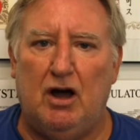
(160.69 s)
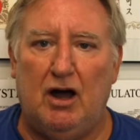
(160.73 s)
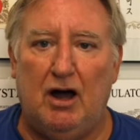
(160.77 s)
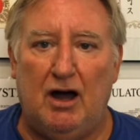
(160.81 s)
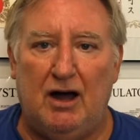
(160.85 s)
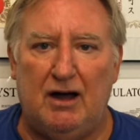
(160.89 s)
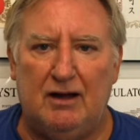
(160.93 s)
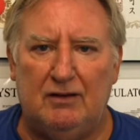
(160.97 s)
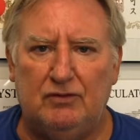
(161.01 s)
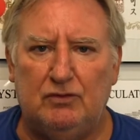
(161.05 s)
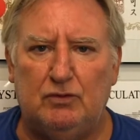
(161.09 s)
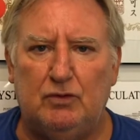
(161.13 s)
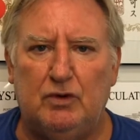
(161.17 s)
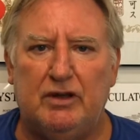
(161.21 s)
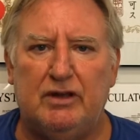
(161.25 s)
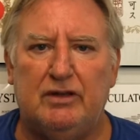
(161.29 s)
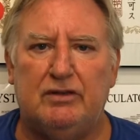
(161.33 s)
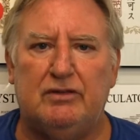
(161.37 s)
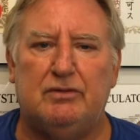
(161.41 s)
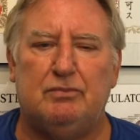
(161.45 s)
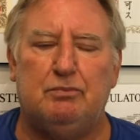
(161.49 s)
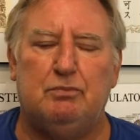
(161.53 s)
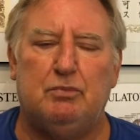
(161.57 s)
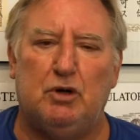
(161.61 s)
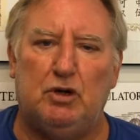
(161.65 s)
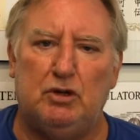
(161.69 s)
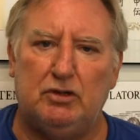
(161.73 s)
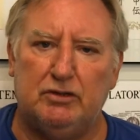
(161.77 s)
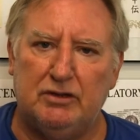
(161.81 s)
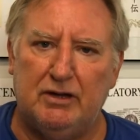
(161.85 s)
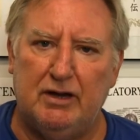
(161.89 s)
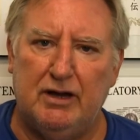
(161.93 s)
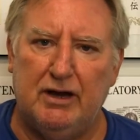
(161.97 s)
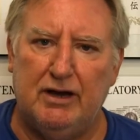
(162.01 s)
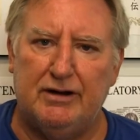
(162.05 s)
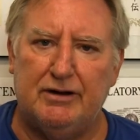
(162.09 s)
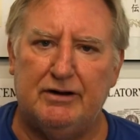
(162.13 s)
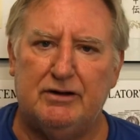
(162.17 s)
off with bolt
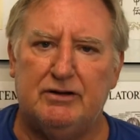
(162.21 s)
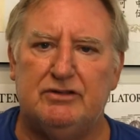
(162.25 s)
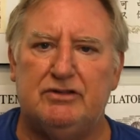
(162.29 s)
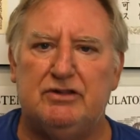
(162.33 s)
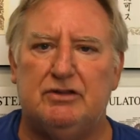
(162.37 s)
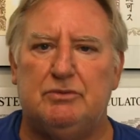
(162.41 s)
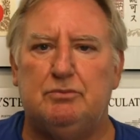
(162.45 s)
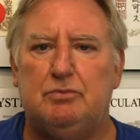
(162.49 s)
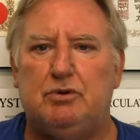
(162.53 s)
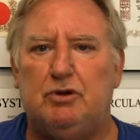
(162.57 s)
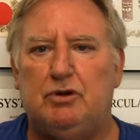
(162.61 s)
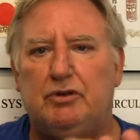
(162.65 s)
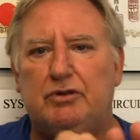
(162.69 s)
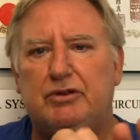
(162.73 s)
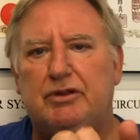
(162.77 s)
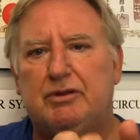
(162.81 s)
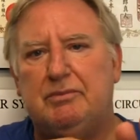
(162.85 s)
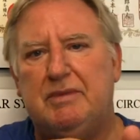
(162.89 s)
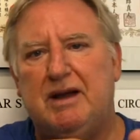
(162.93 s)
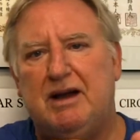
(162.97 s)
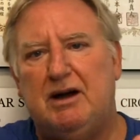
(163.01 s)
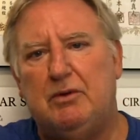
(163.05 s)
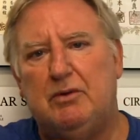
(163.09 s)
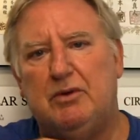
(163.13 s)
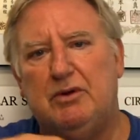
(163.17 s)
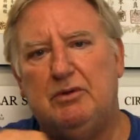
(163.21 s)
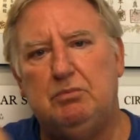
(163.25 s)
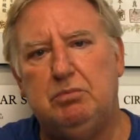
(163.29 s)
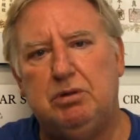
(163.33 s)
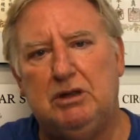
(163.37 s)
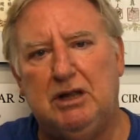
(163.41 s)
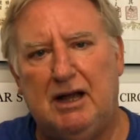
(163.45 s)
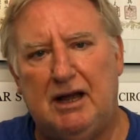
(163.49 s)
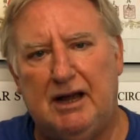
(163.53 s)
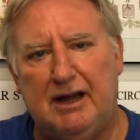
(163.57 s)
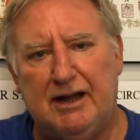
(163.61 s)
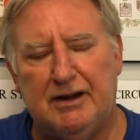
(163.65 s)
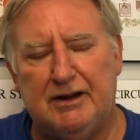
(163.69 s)
cutters and pulled them out with
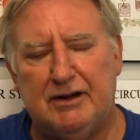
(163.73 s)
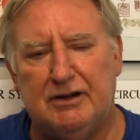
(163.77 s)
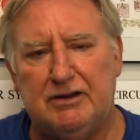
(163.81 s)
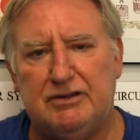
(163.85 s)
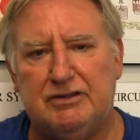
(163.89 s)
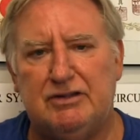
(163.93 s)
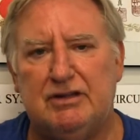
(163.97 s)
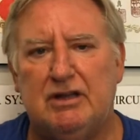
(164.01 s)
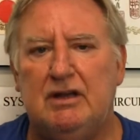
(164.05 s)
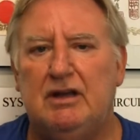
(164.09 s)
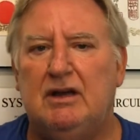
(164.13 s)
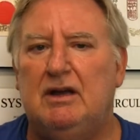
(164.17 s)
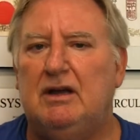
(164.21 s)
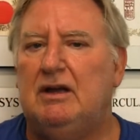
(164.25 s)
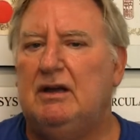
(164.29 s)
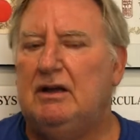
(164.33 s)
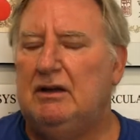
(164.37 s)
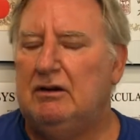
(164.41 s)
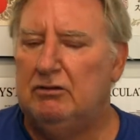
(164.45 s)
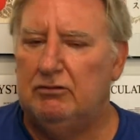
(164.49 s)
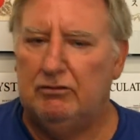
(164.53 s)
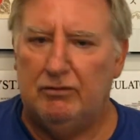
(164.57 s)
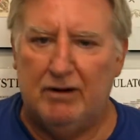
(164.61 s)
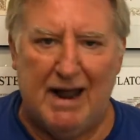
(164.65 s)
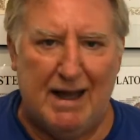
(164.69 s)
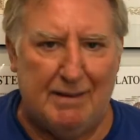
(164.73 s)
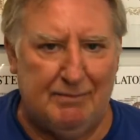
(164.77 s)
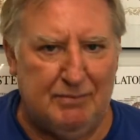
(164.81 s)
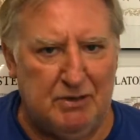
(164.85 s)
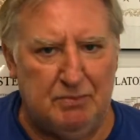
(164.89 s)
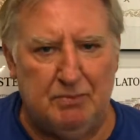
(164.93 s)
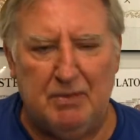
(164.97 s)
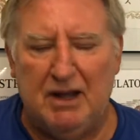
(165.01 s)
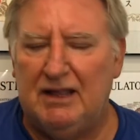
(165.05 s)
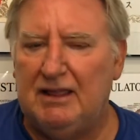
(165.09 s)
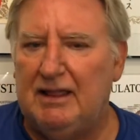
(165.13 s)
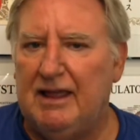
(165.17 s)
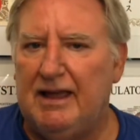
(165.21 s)
pliers,
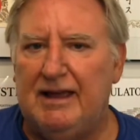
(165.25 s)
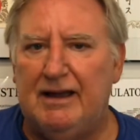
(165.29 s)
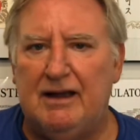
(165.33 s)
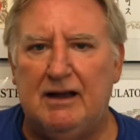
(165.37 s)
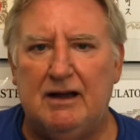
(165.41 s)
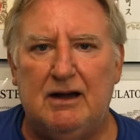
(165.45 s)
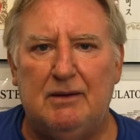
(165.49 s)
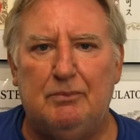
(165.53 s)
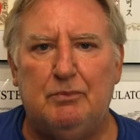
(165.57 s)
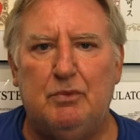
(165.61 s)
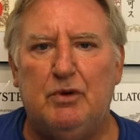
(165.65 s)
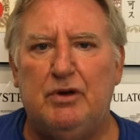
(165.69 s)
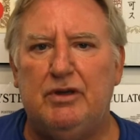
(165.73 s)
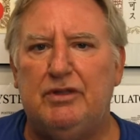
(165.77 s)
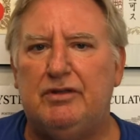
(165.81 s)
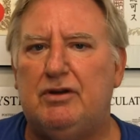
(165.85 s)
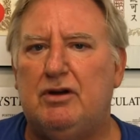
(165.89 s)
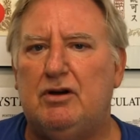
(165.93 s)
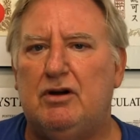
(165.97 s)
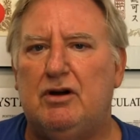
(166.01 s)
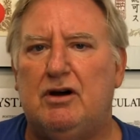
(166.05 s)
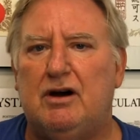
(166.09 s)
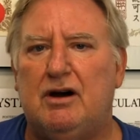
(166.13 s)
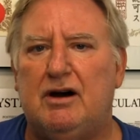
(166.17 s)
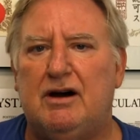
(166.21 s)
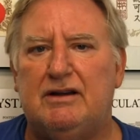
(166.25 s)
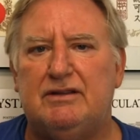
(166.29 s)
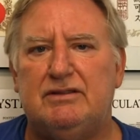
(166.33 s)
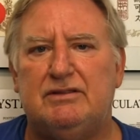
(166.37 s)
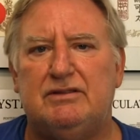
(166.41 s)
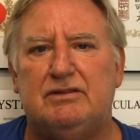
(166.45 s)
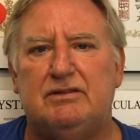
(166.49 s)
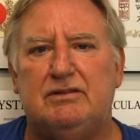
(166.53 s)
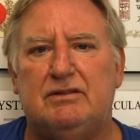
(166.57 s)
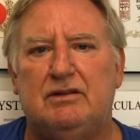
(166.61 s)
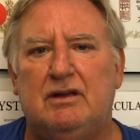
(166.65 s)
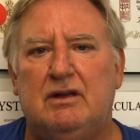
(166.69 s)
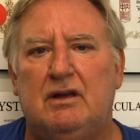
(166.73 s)
wrapped my leg up with
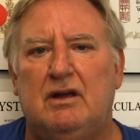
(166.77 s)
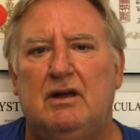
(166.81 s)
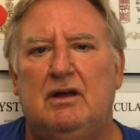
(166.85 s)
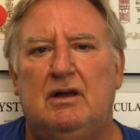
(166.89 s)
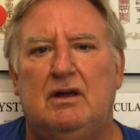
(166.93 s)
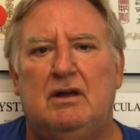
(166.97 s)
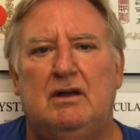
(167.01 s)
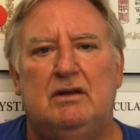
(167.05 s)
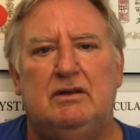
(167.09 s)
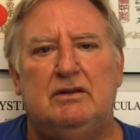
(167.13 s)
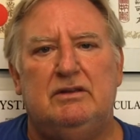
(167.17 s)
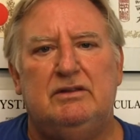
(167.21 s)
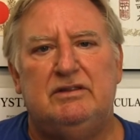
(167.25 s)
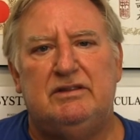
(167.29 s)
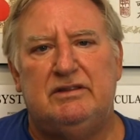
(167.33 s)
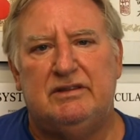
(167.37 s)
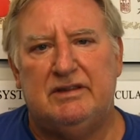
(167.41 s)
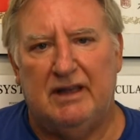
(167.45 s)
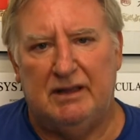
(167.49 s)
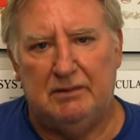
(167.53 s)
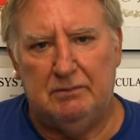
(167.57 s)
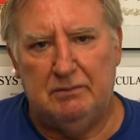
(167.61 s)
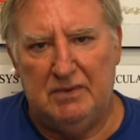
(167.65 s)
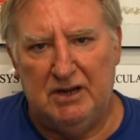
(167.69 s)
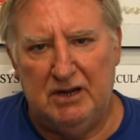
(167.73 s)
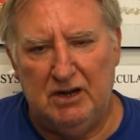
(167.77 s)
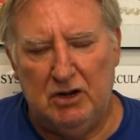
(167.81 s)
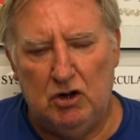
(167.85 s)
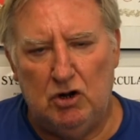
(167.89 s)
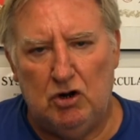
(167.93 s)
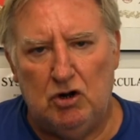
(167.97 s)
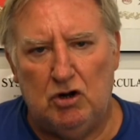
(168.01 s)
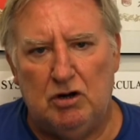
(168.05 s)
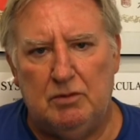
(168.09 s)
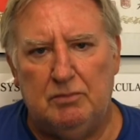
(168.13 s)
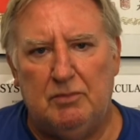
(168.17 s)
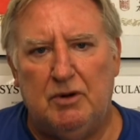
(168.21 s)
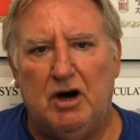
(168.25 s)
gauze, sent me
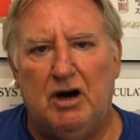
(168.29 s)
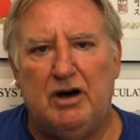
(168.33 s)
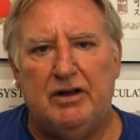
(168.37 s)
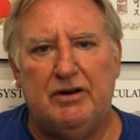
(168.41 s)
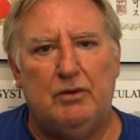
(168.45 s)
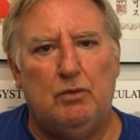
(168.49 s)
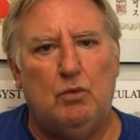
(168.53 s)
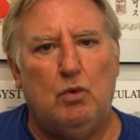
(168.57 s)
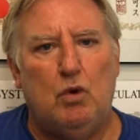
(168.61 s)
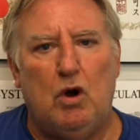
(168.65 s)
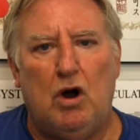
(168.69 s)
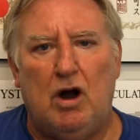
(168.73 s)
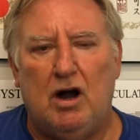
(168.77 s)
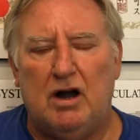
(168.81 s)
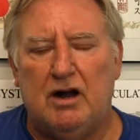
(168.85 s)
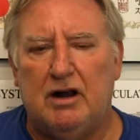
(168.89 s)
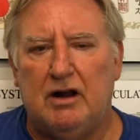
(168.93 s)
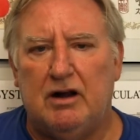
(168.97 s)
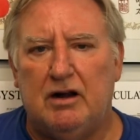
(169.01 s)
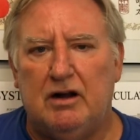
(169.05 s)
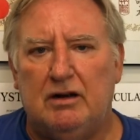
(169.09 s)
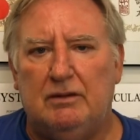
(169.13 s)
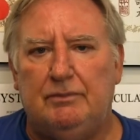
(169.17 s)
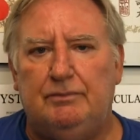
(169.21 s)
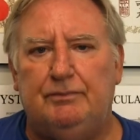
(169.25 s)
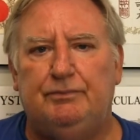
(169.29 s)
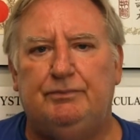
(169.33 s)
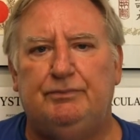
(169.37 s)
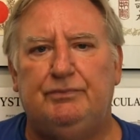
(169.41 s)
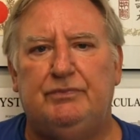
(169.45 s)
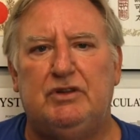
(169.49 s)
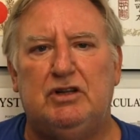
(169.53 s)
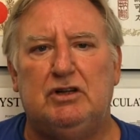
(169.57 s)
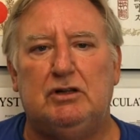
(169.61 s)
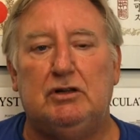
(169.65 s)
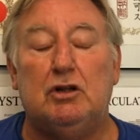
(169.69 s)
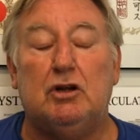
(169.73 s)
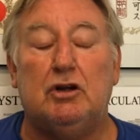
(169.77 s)
home on a walker
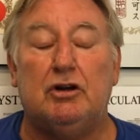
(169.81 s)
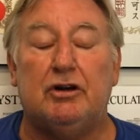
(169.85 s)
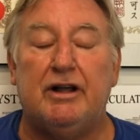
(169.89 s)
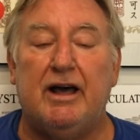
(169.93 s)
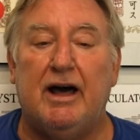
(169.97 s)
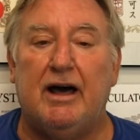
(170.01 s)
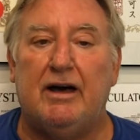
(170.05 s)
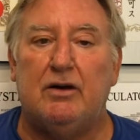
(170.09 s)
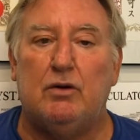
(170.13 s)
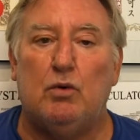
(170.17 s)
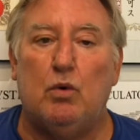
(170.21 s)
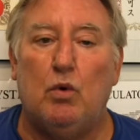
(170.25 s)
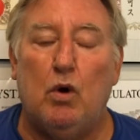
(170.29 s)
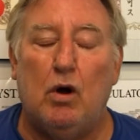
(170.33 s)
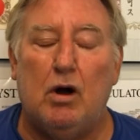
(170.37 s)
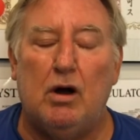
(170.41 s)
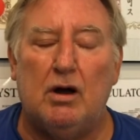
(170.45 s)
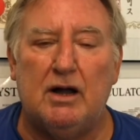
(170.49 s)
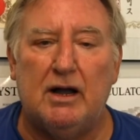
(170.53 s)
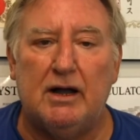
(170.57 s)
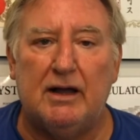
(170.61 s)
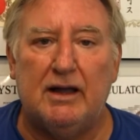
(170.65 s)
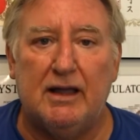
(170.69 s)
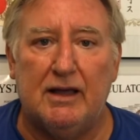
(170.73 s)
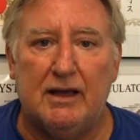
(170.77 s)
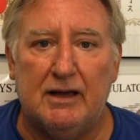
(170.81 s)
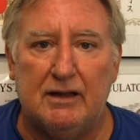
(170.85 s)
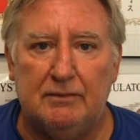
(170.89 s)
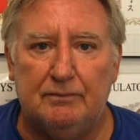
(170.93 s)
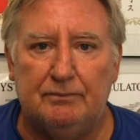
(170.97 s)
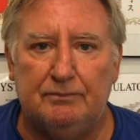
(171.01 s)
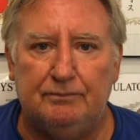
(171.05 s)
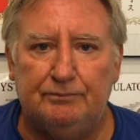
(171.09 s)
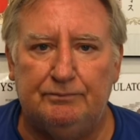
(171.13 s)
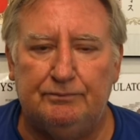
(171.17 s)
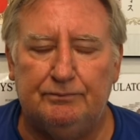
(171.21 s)
to learn how to walk again.